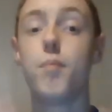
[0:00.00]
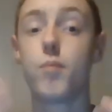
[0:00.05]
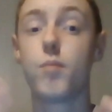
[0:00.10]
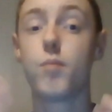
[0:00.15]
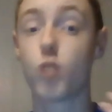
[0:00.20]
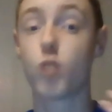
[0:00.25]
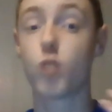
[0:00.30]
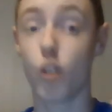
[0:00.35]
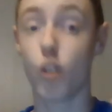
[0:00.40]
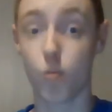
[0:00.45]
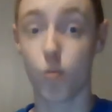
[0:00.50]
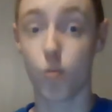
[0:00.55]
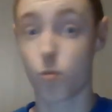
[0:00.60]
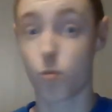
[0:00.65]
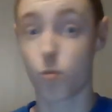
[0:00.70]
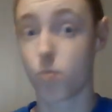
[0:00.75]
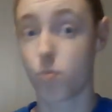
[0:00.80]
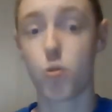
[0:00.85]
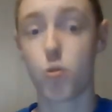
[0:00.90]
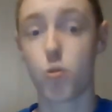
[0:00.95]
a
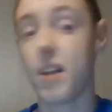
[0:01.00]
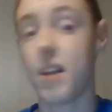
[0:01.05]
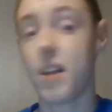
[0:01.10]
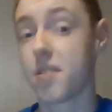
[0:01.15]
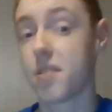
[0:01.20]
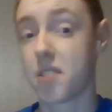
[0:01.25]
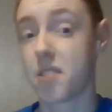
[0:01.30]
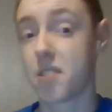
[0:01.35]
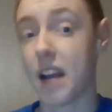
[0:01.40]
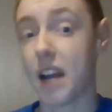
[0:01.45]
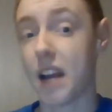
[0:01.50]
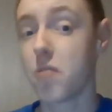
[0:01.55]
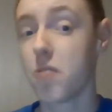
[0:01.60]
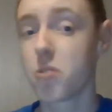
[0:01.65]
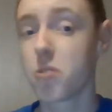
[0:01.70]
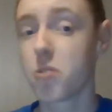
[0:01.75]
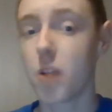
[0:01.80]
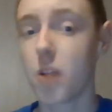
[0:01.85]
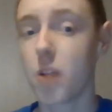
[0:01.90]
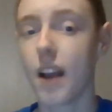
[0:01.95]
great
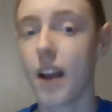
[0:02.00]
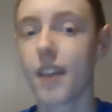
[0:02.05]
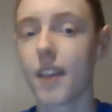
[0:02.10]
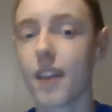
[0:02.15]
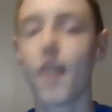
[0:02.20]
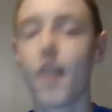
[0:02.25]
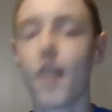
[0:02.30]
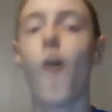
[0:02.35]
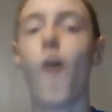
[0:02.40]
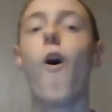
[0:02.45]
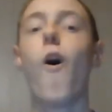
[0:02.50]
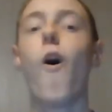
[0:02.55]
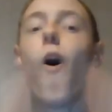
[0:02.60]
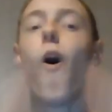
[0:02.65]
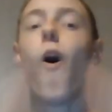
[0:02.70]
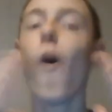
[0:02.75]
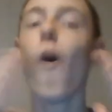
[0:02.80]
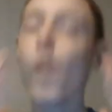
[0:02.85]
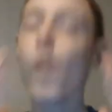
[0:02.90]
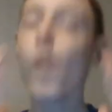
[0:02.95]
soundtrack.
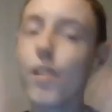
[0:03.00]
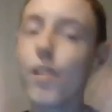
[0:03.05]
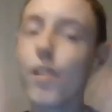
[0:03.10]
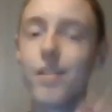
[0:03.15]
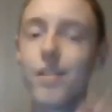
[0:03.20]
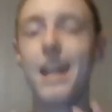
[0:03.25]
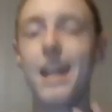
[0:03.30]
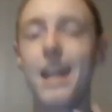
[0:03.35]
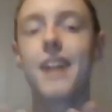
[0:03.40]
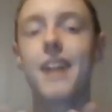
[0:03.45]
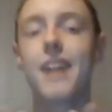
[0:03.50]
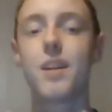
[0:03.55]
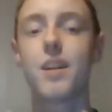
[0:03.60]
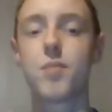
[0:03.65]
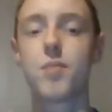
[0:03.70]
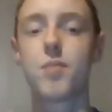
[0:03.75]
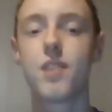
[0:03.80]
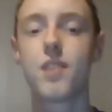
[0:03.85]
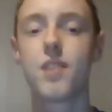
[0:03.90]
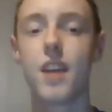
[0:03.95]
All of that comes
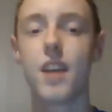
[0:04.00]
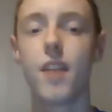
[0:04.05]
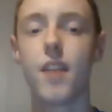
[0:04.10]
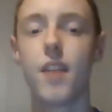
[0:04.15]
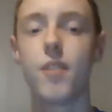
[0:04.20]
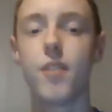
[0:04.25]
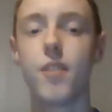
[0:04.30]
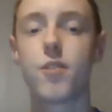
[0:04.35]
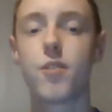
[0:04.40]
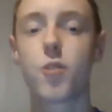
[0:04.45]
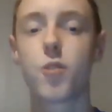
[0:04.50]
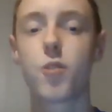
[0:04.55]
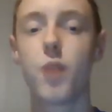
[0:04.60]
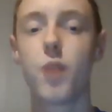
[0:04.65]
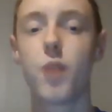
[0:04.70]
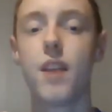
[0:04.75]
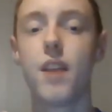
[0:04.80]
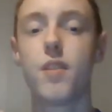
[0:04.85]
together to create the